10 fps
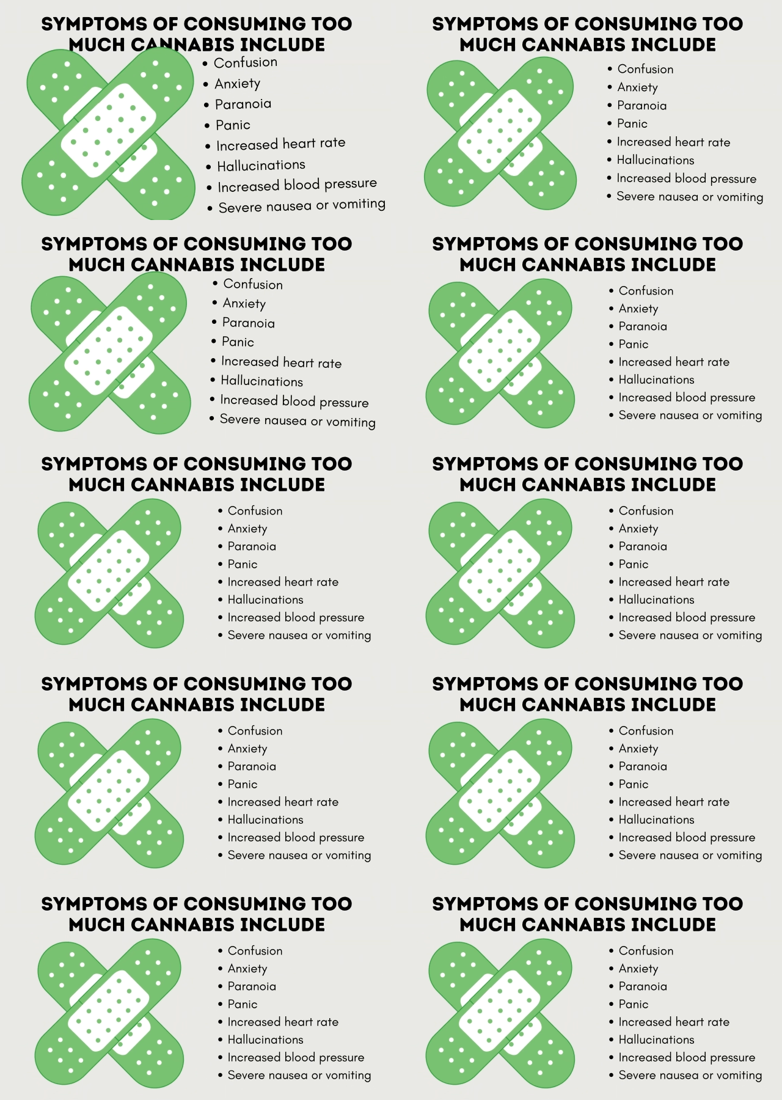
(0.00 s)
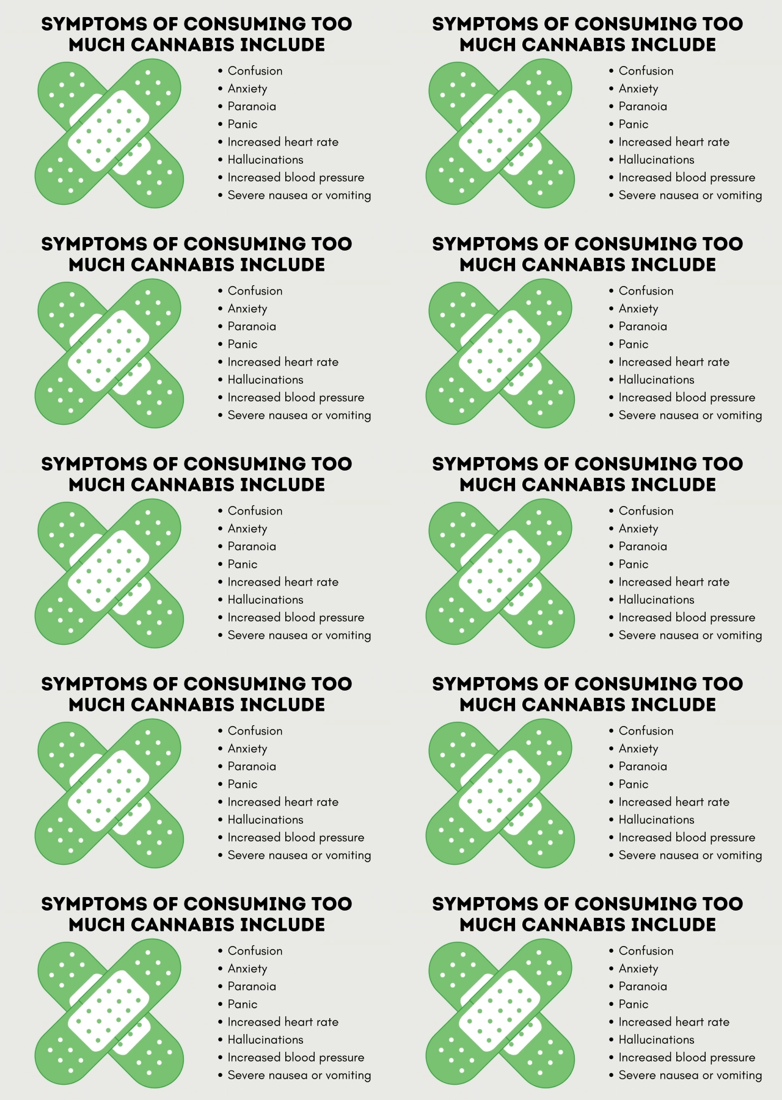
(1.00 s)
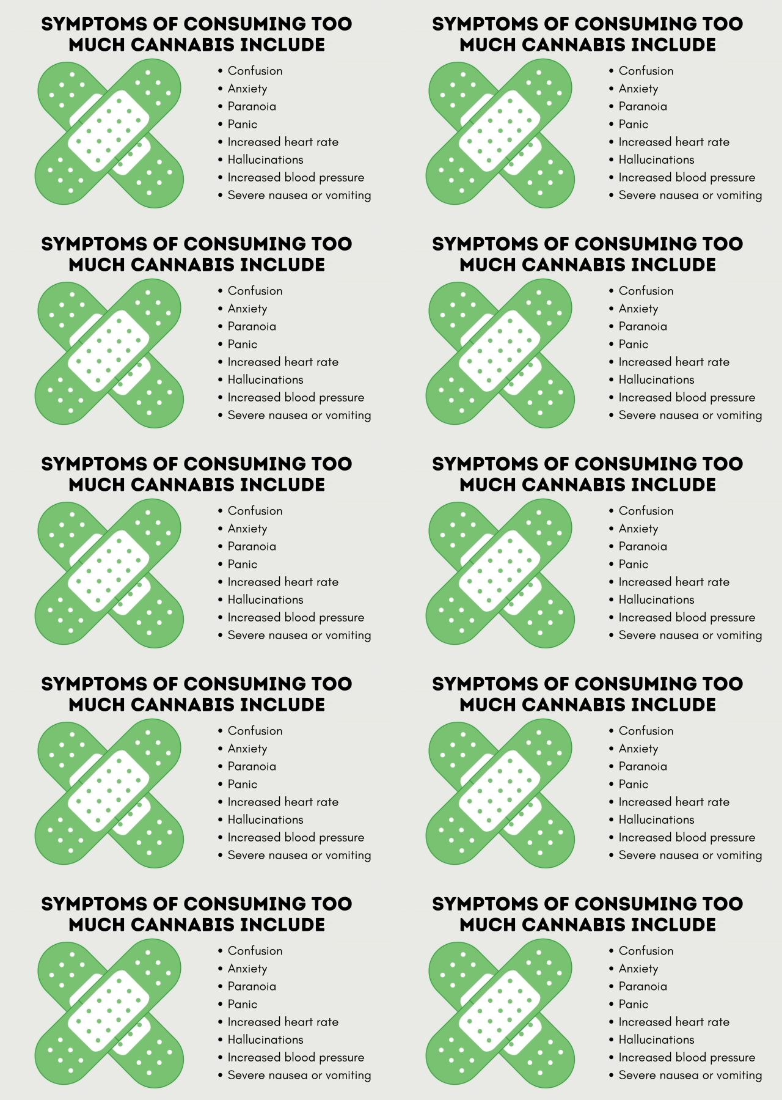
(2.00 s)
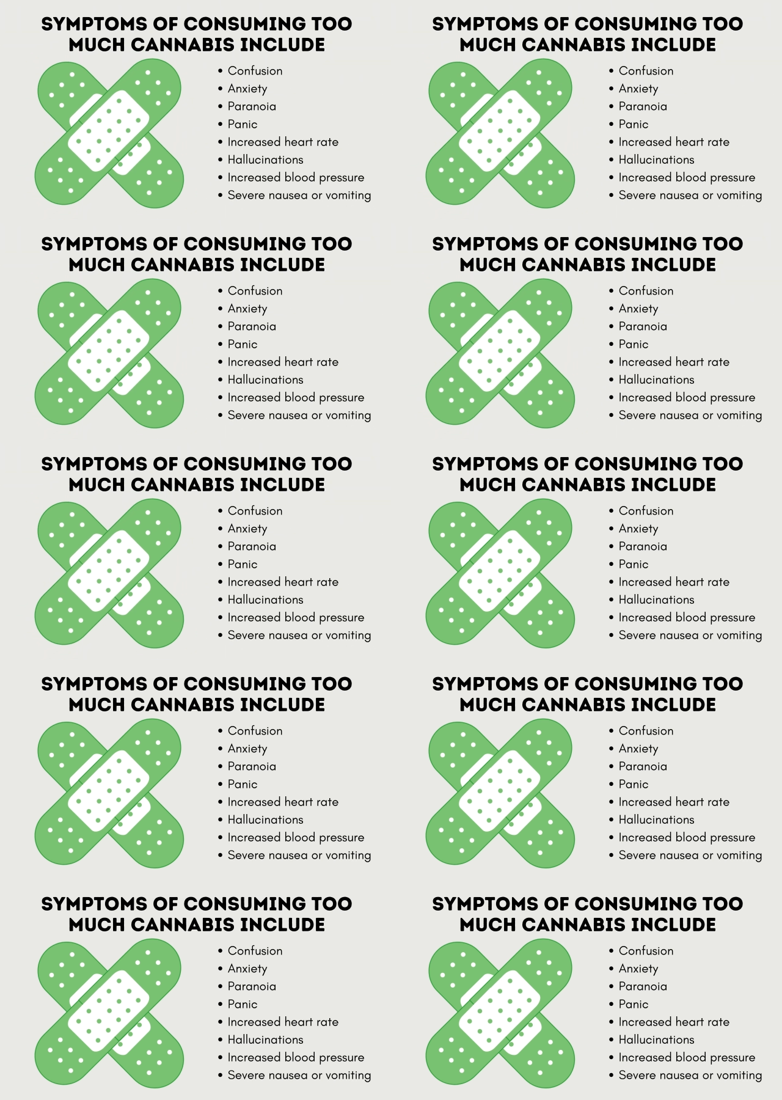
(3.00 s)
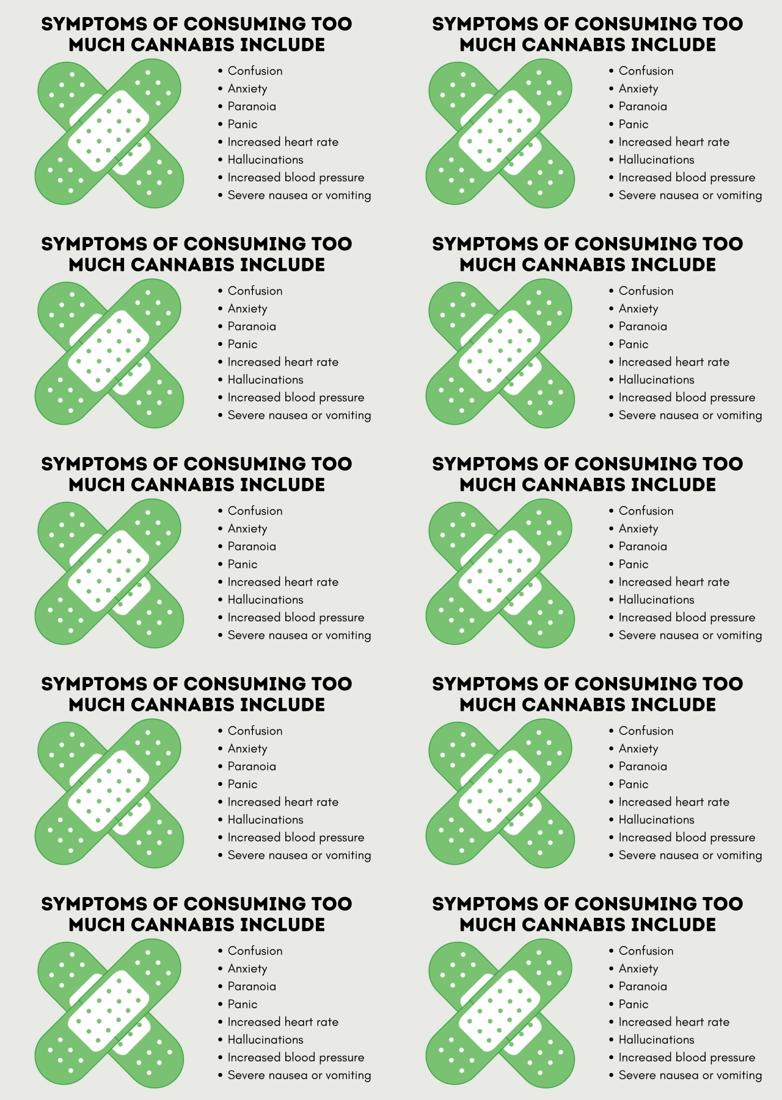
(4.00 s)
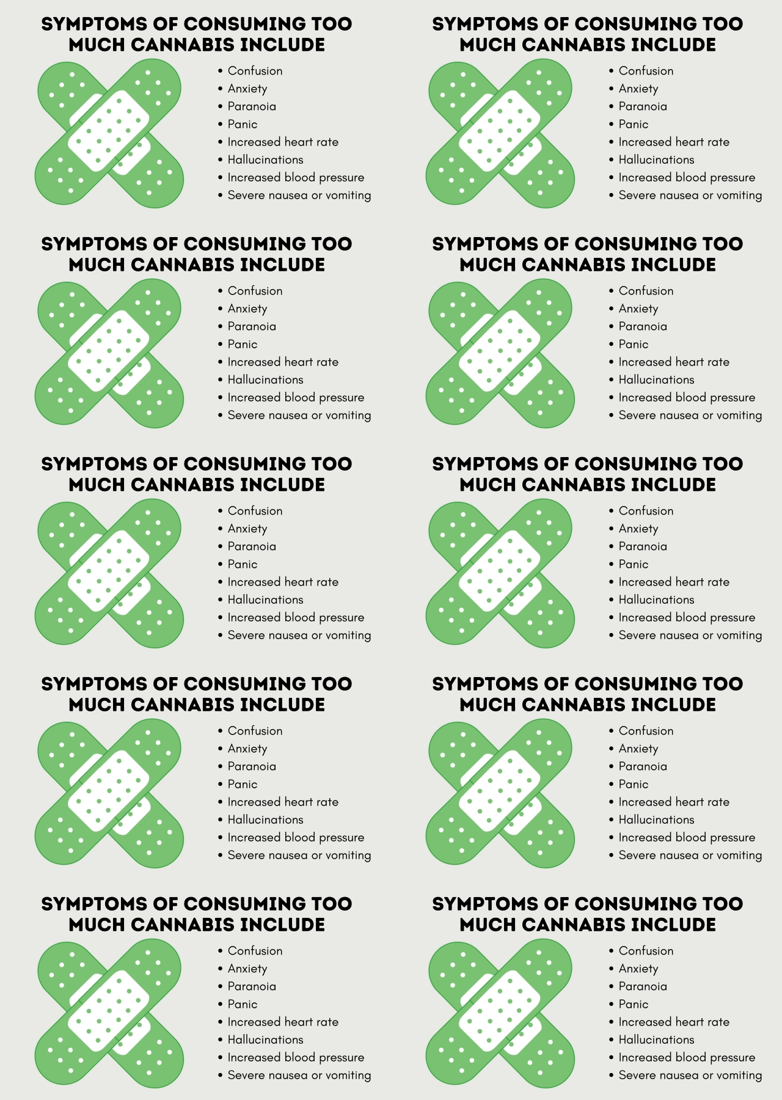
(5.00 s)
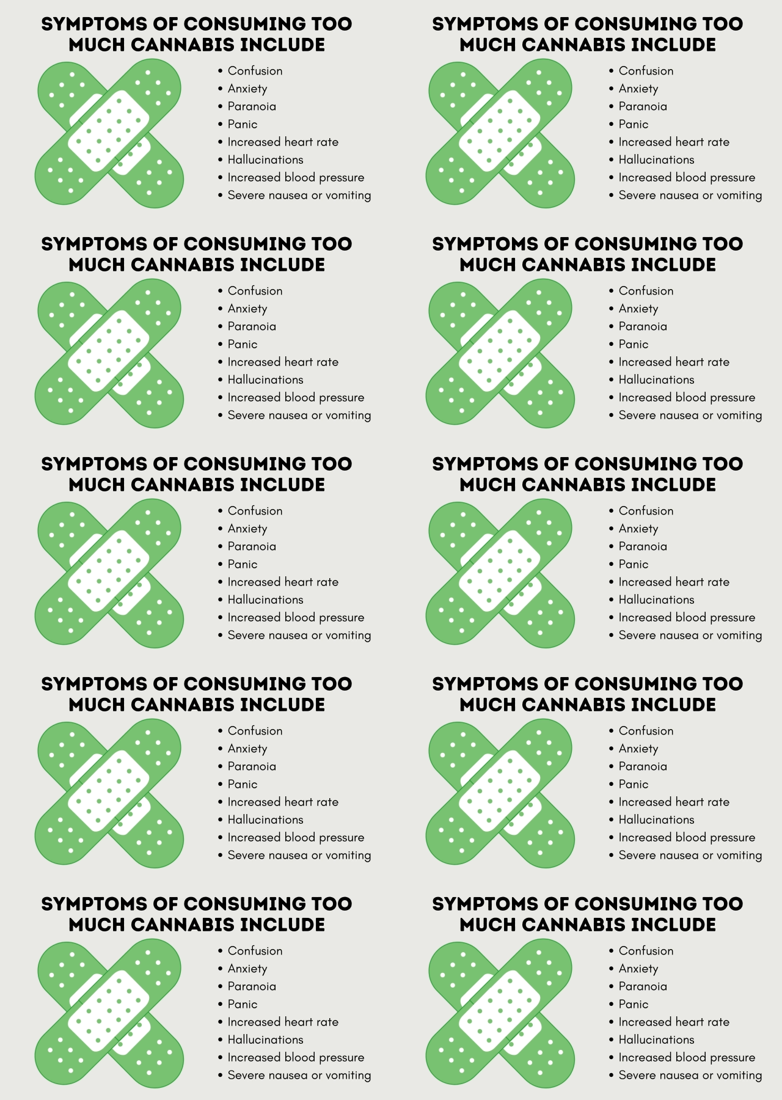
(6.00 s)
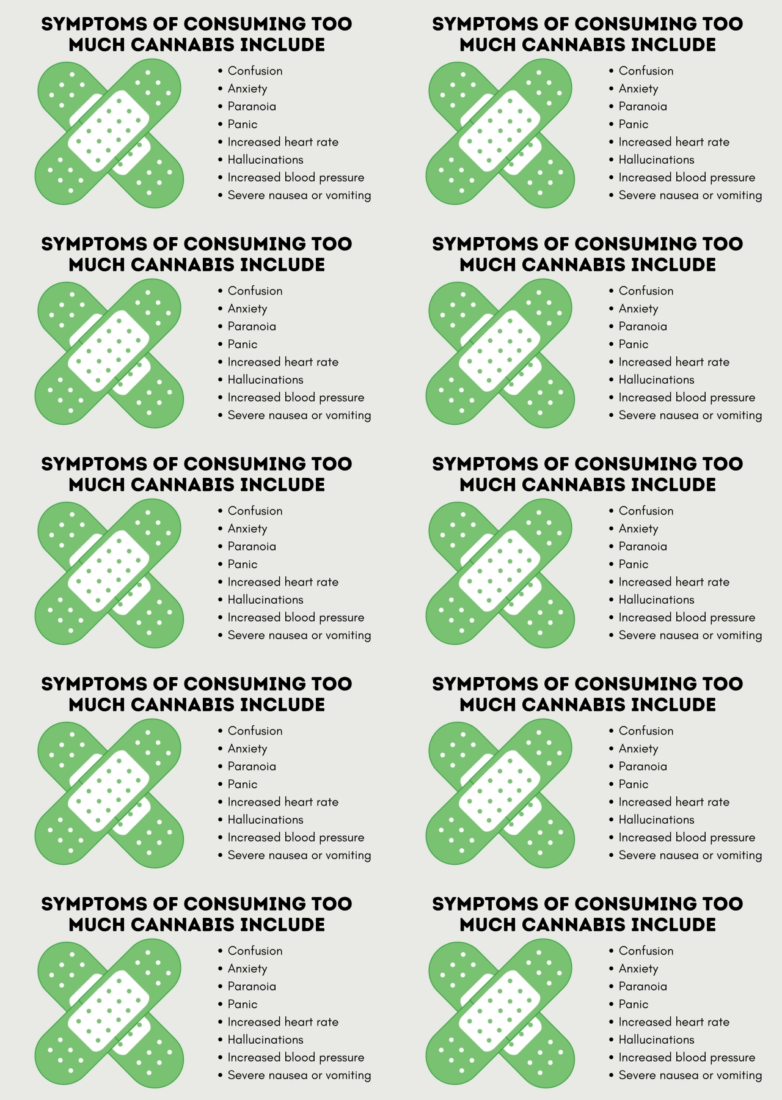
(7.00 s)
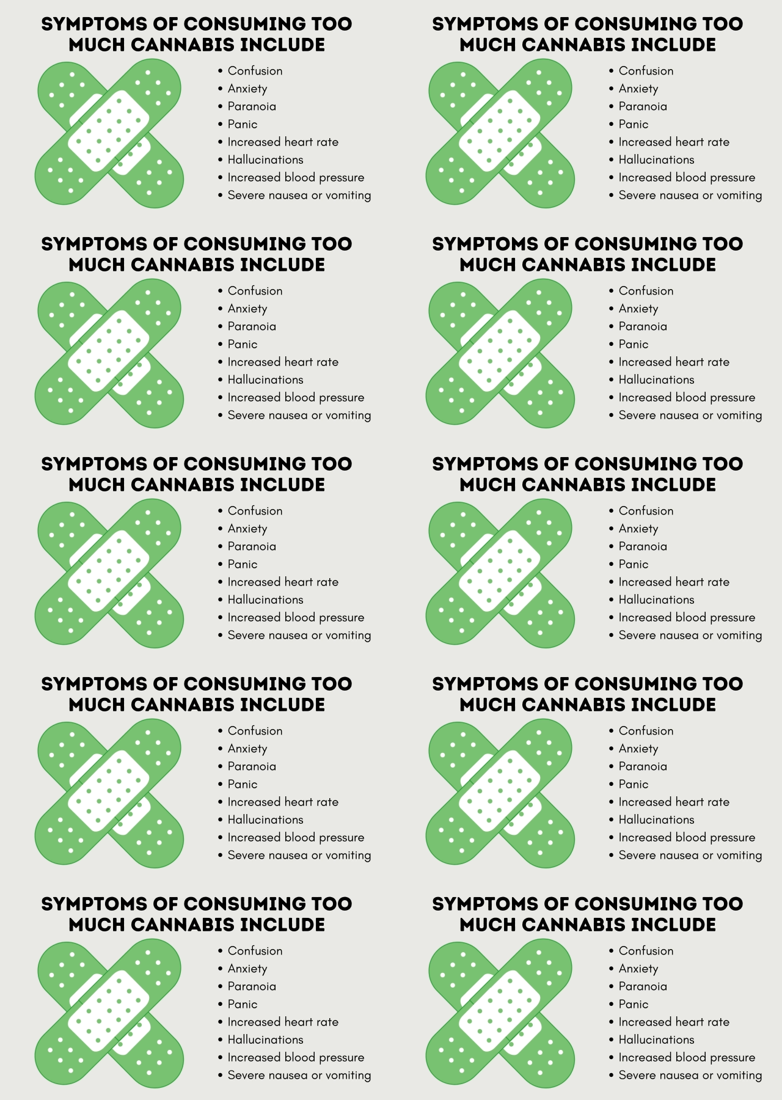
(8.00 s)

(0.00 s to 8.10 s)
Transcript: [unreadable: no face in view]